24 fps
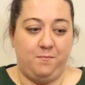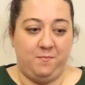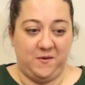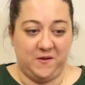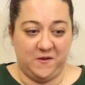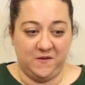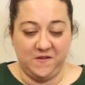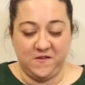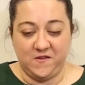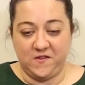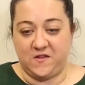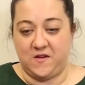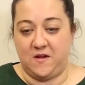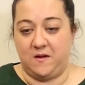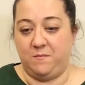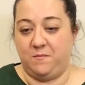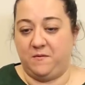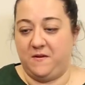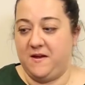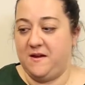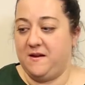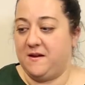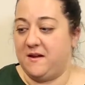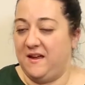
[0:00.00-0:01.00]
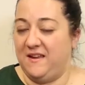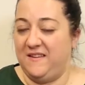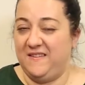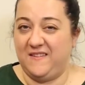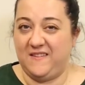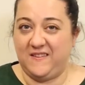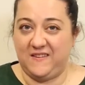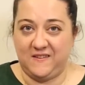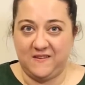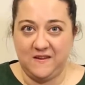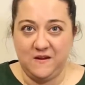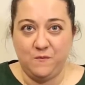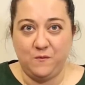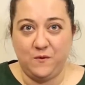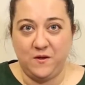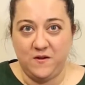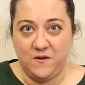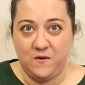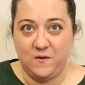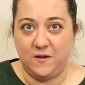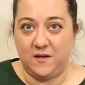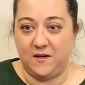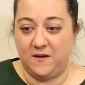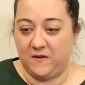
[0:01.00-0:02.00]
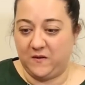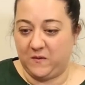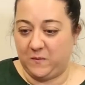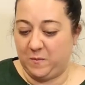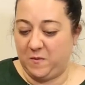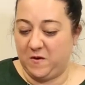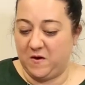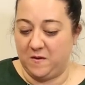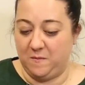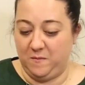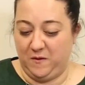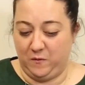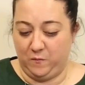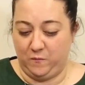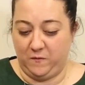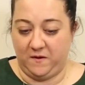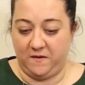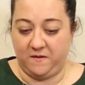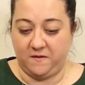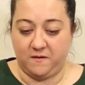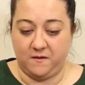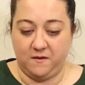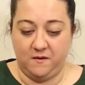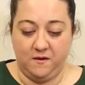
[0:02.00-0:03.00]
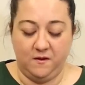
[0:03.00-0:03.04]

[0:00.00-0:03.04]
Build a shake plate and see what you can experiment with.